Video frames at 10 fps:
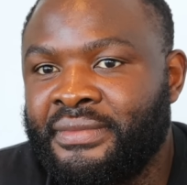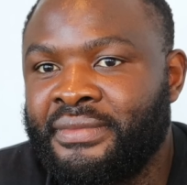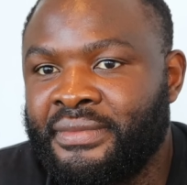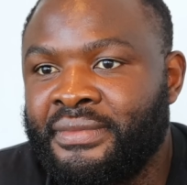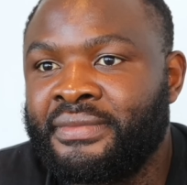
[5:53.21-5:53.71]
He
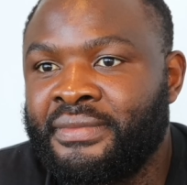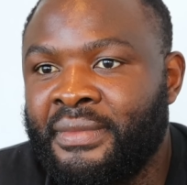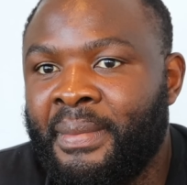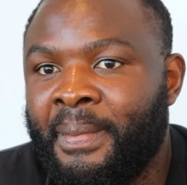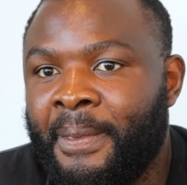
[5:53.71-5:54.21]
said that
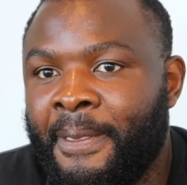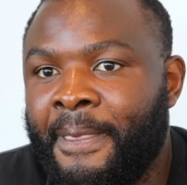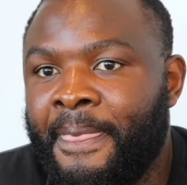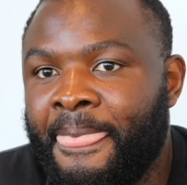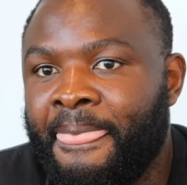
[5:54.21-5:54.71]
not only
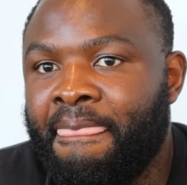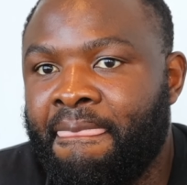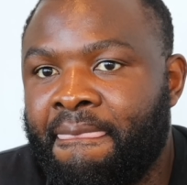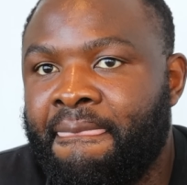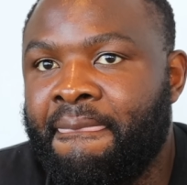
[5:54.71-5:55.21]
did you beat
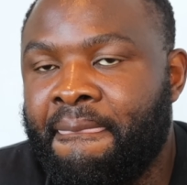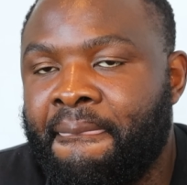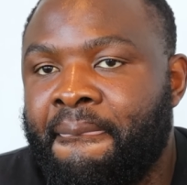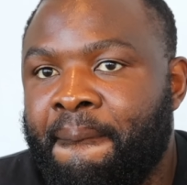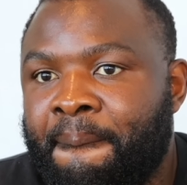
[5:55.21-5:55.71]
Daniel
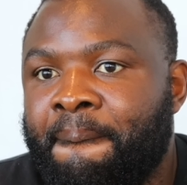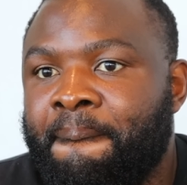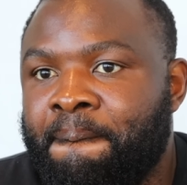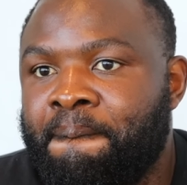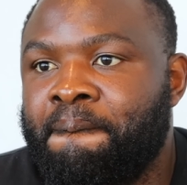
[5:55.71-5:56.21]
Dubois up, you gave
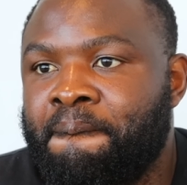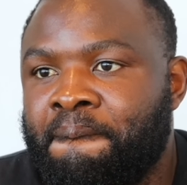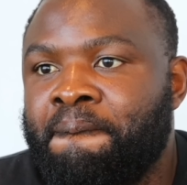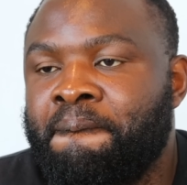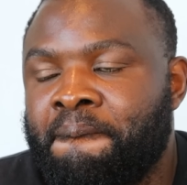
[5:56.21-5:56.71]
a really
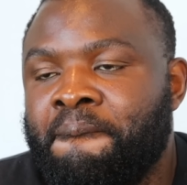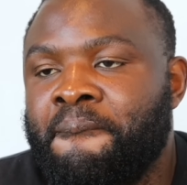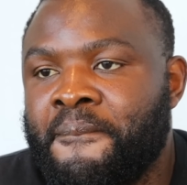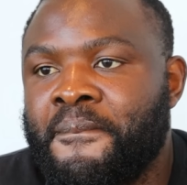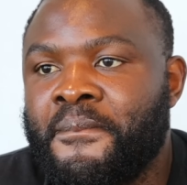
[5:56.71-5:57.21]
good spar
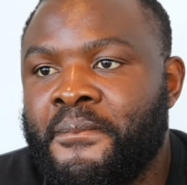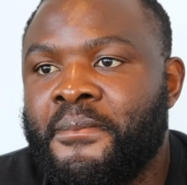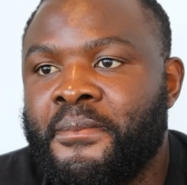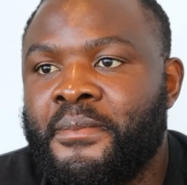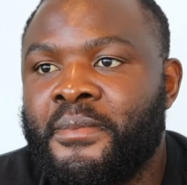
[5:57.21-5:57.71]
against Anthony Joshua.